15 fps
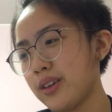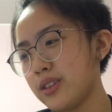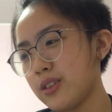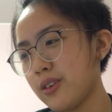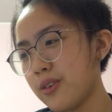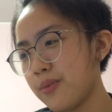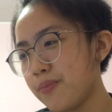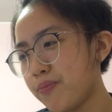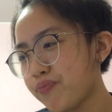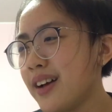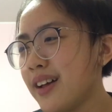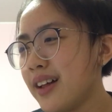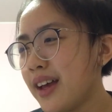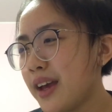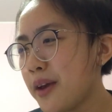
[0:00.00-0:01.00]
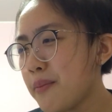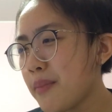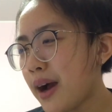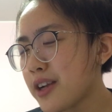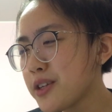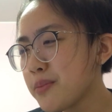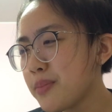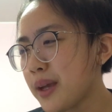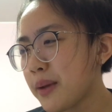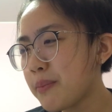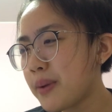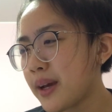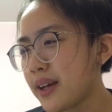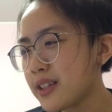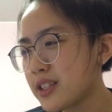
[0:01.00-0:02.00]
So imagine being
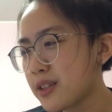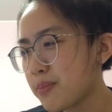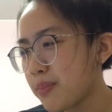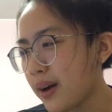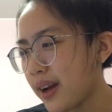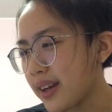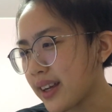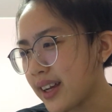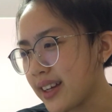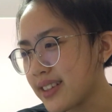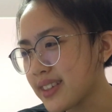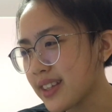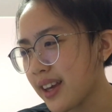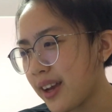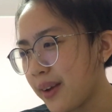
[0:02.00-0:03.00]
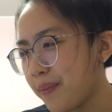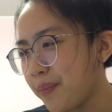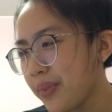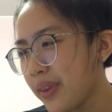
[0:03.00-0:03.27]
pissed by a kid's game.